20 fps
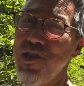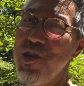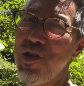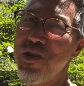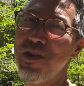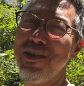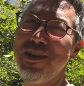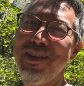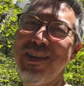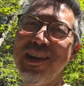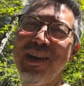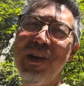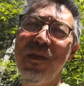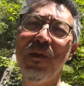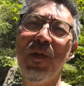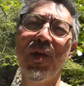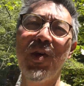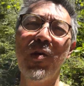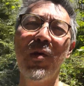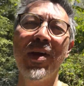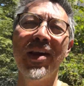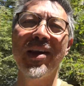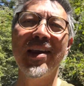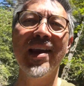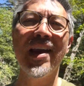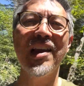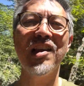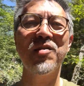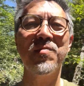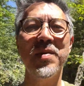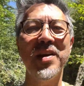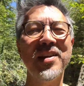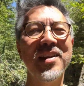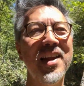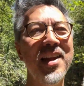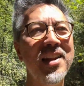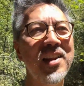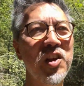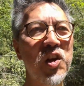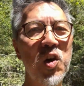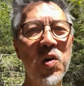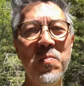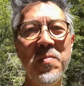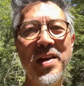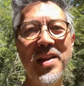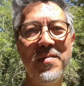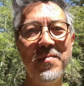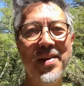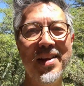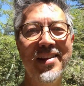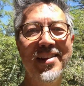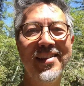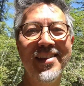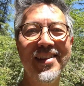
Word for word: you for your engagement and commitment